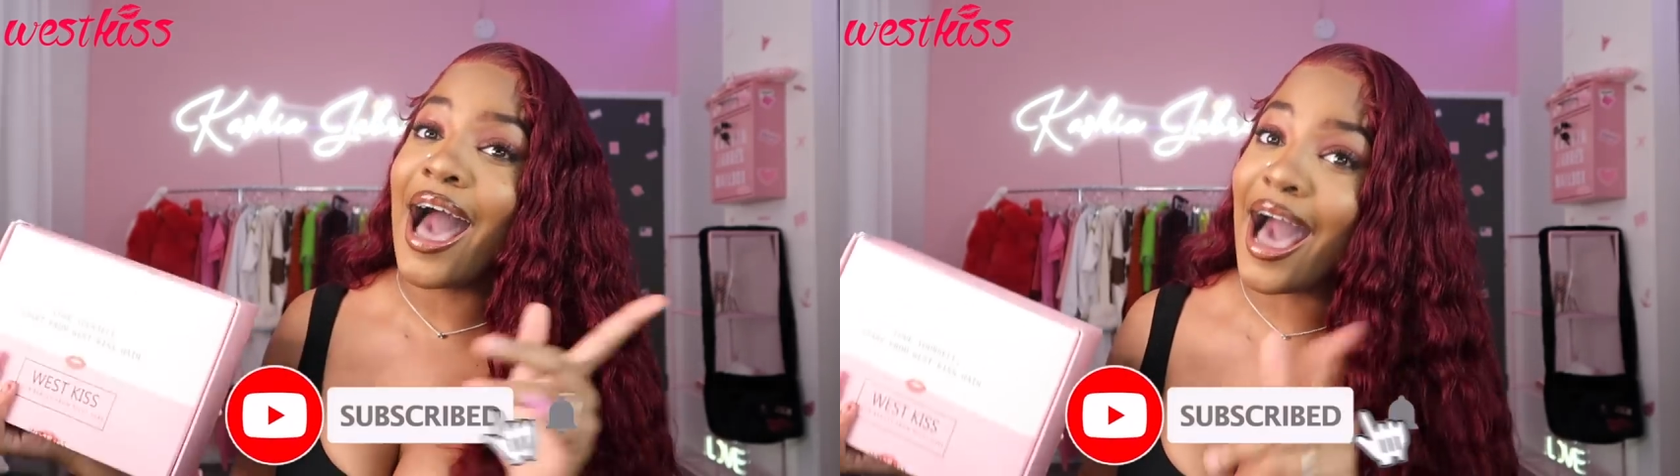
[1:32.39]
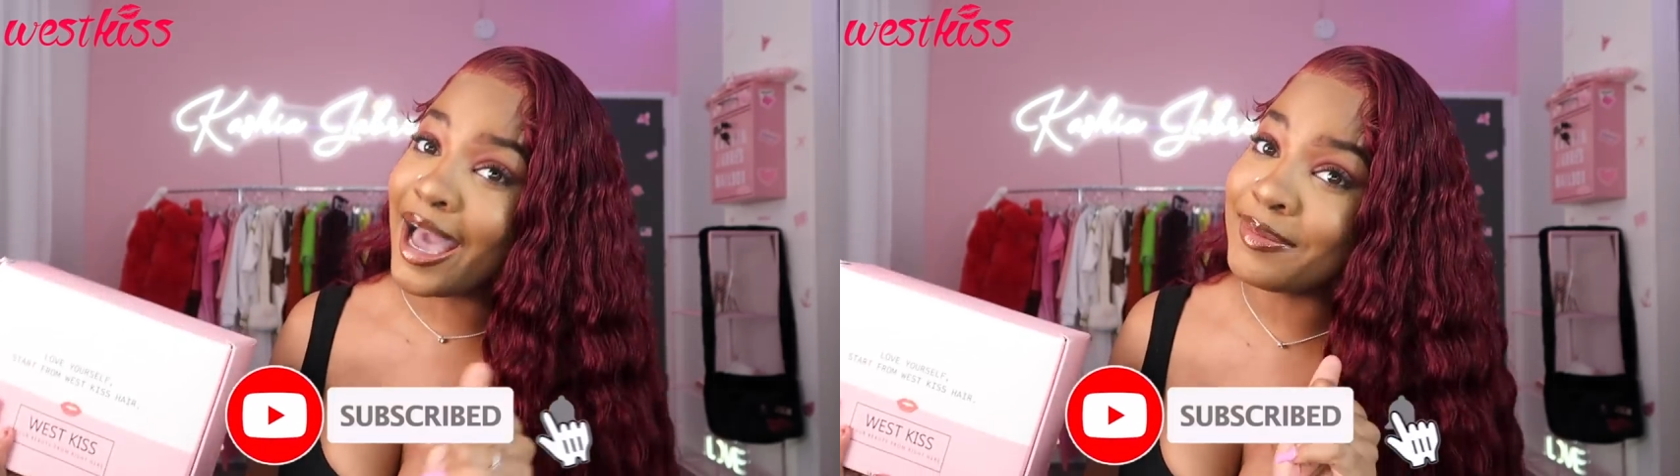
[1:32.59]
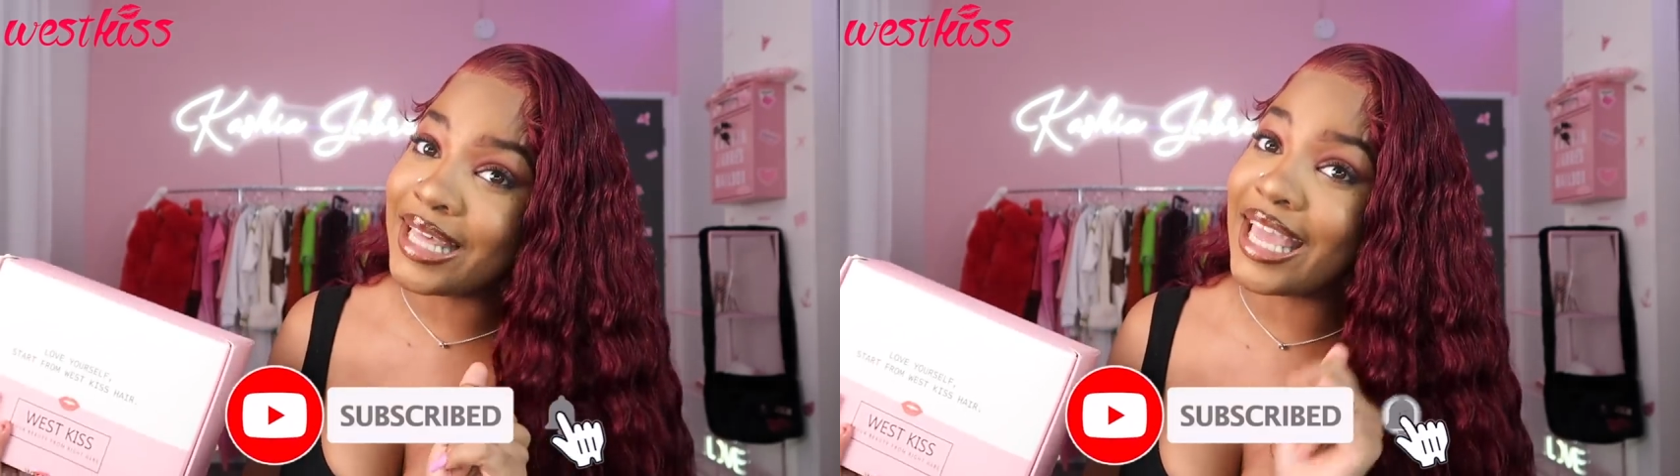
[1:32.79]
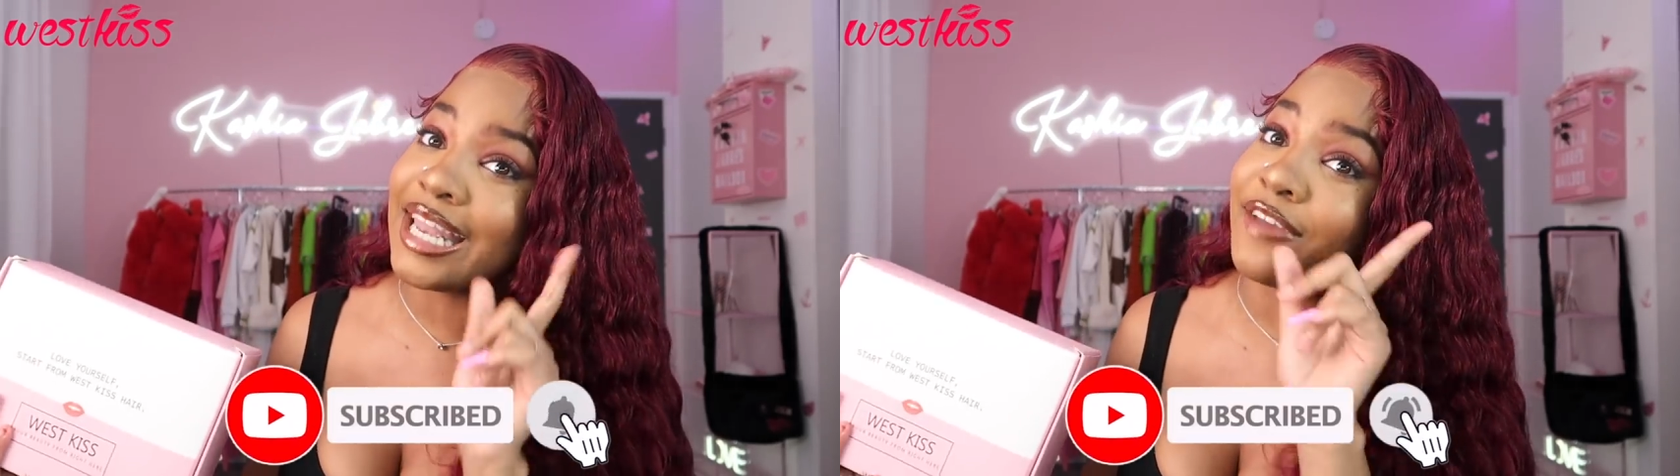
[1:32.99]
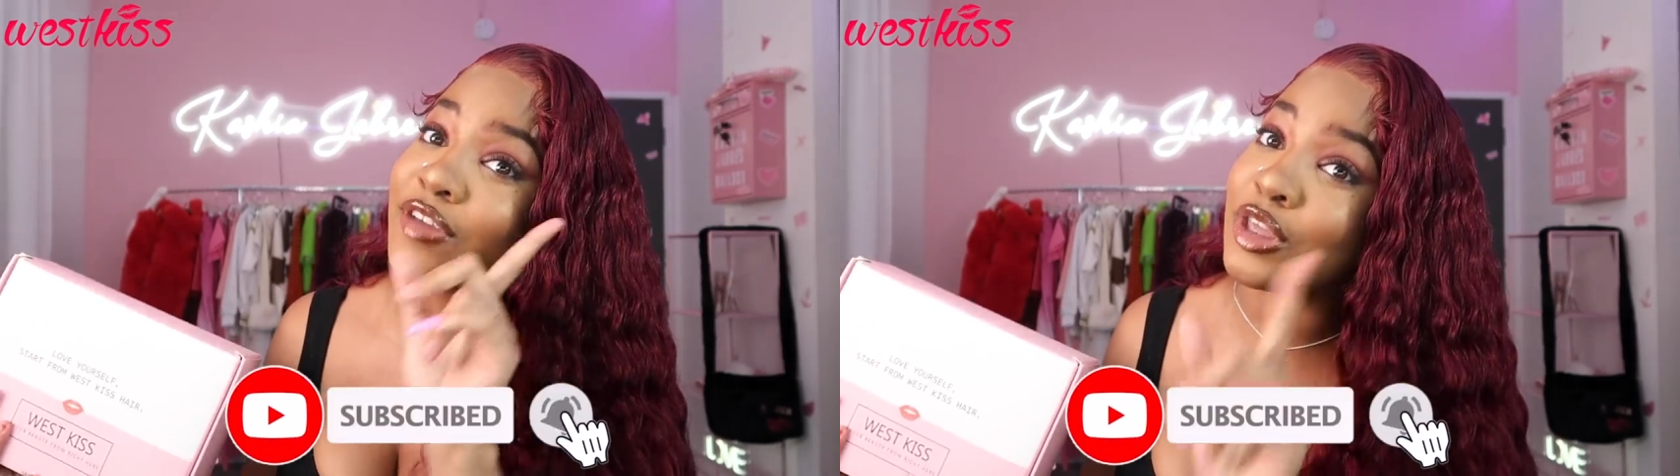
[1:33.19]
I'm lit.
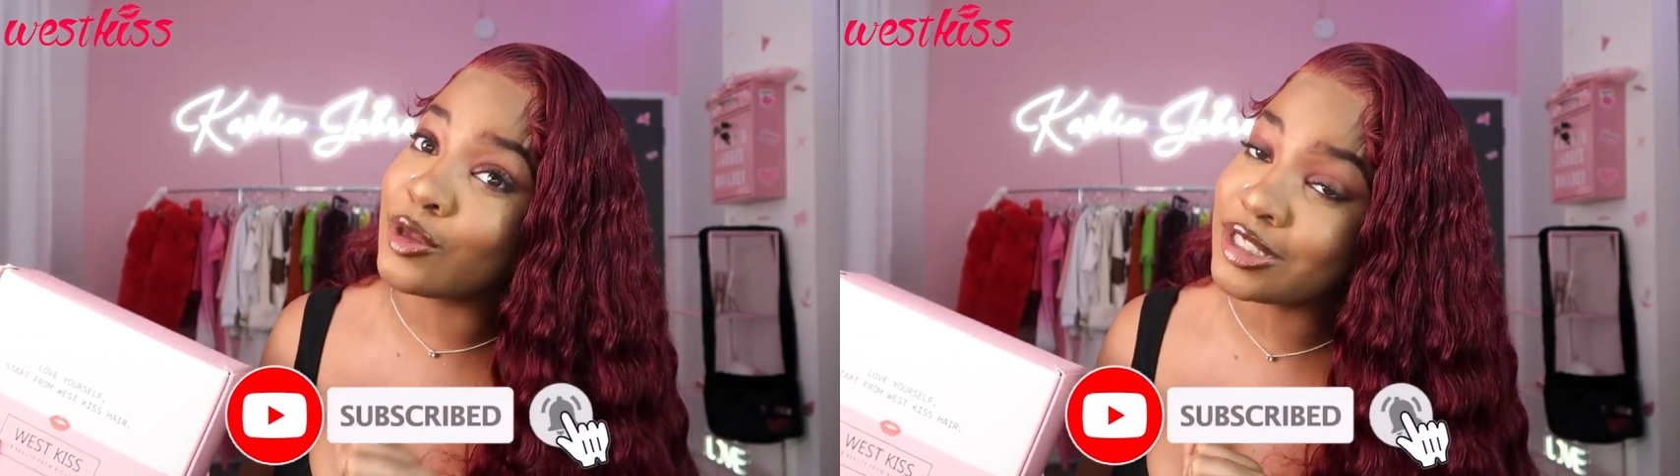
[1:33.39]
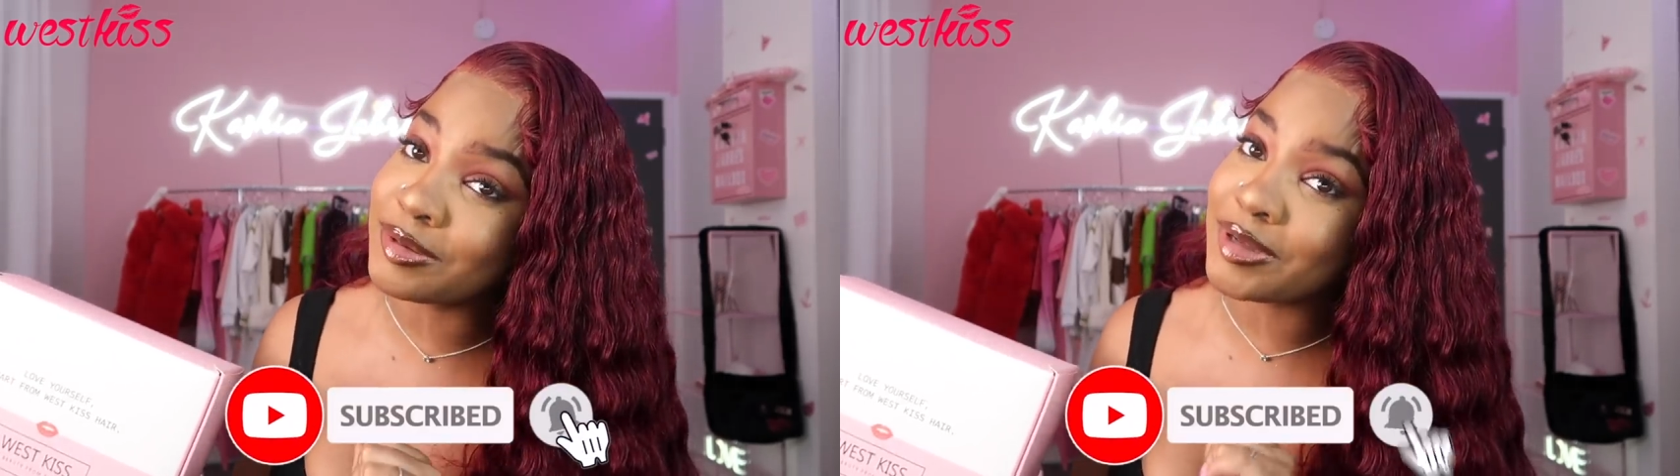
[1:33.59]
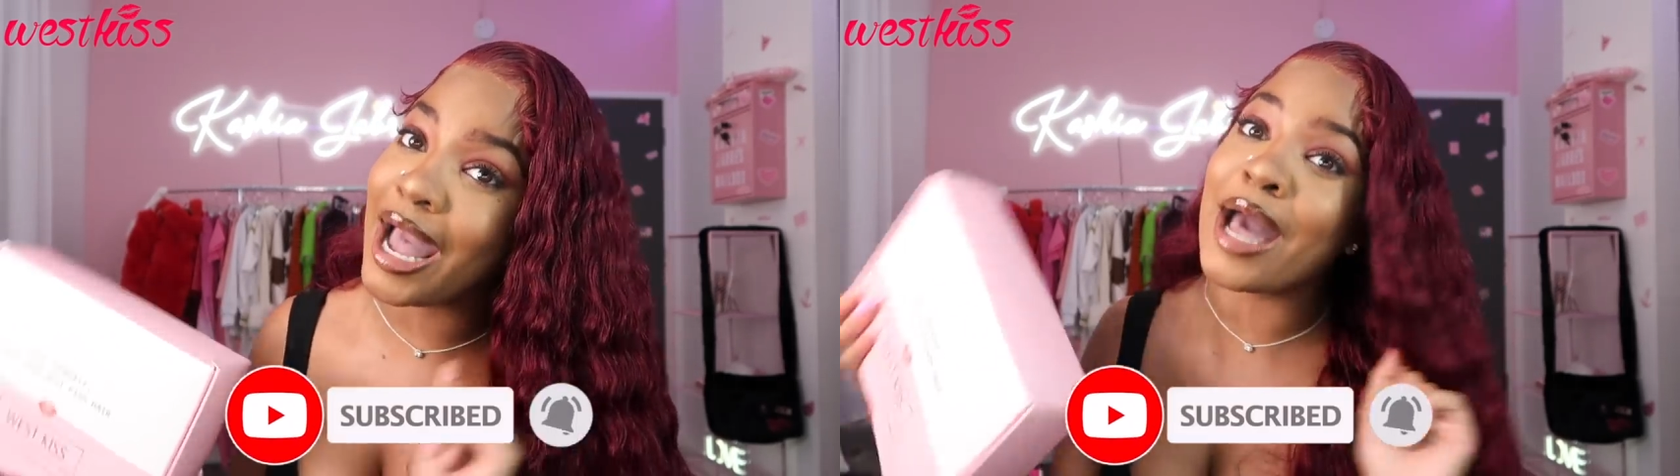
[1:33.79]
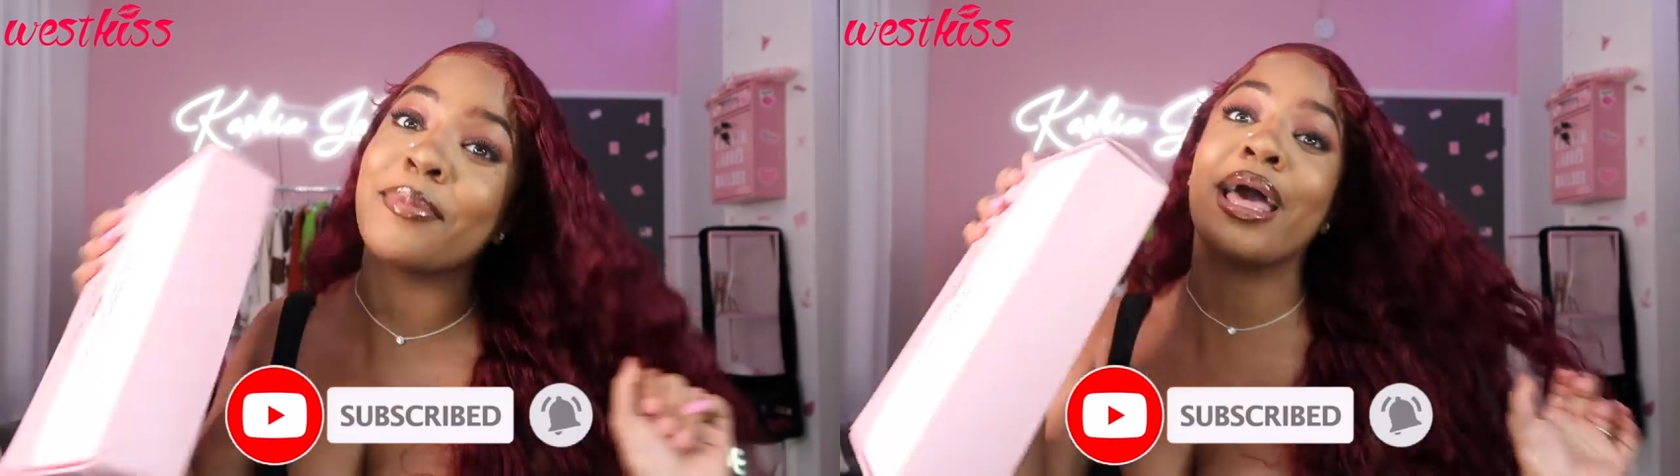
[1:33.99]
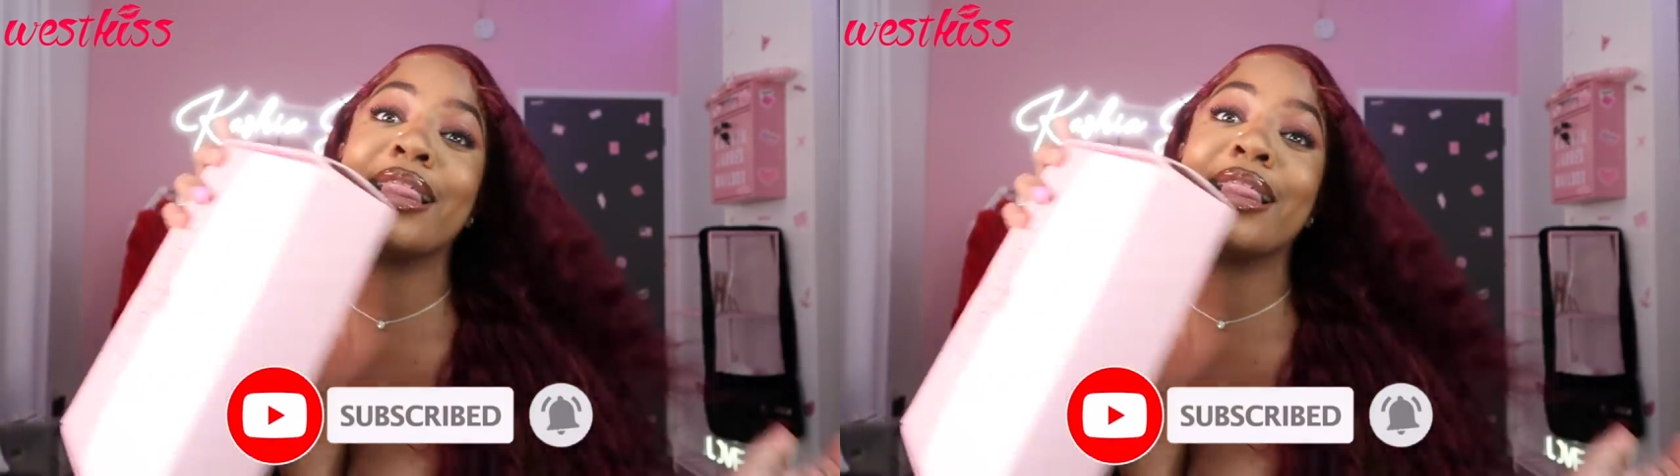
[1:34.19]
And if you subscribe,